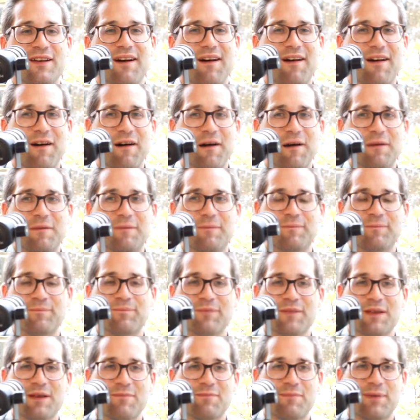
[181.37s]

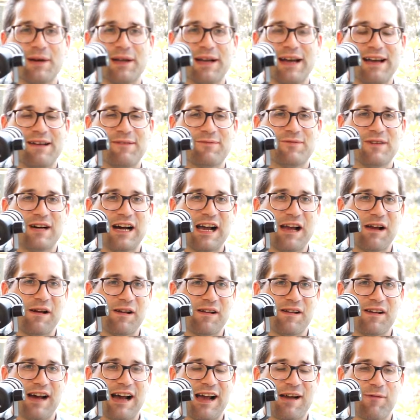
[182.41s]
But
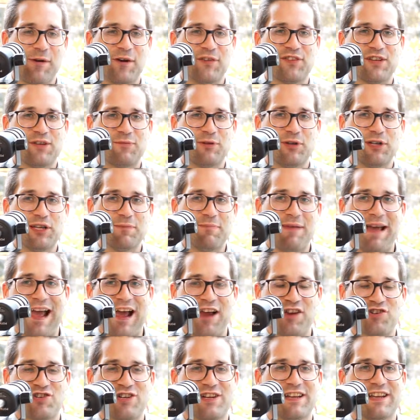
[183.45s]
I wasn't really
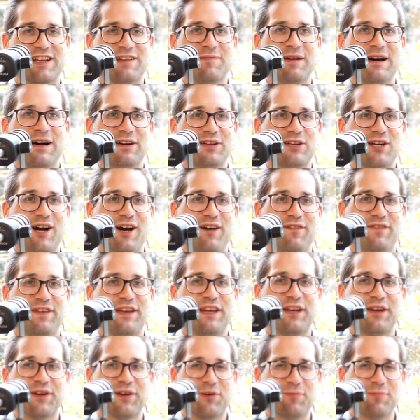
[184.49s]
passionate about
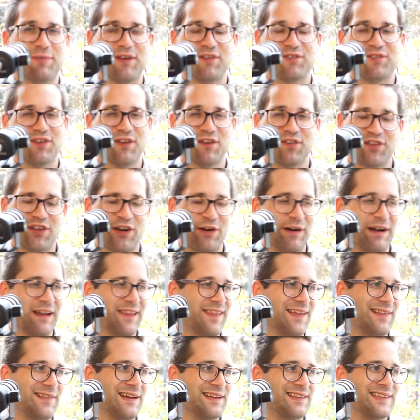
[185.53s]
coffee or business or
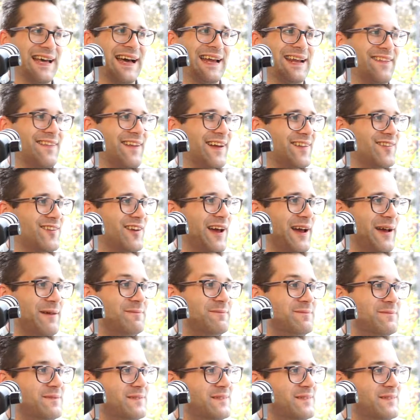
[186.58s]
anything like that at that time.